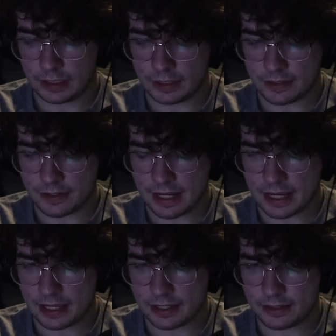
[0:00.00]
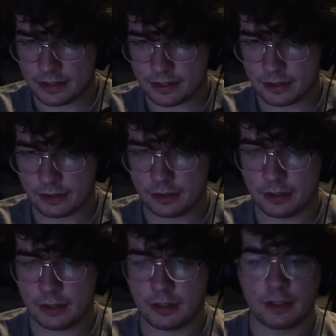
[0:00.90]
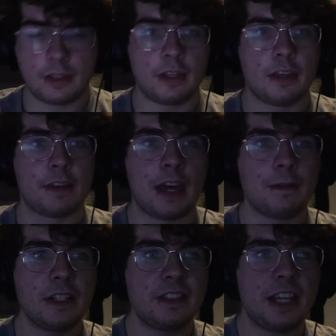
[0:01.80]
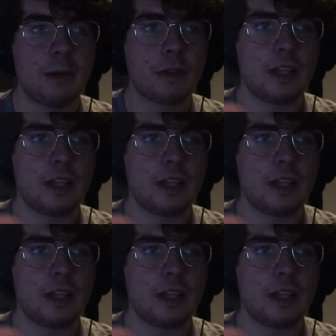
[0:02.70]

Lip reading: and it says, if every day